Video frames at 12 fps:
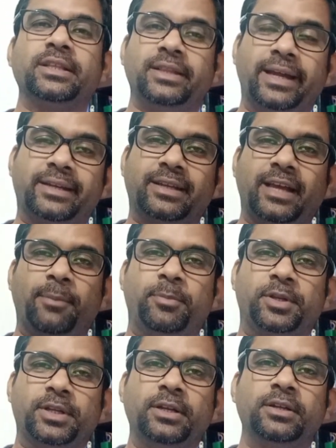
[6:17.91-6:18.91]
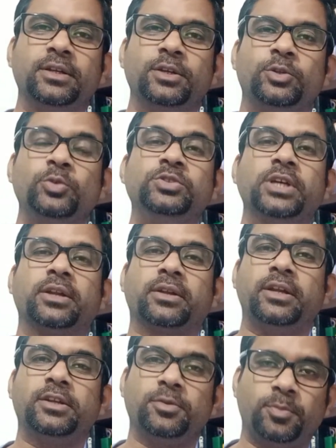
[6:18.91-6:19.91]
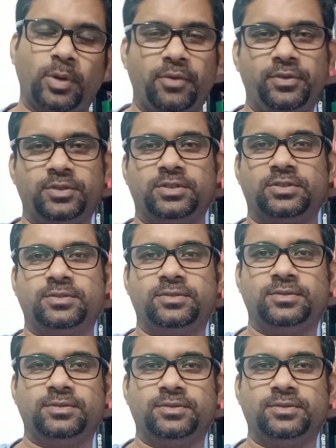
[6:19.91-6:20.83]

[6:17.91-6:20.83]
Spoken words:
that capital to generate profits.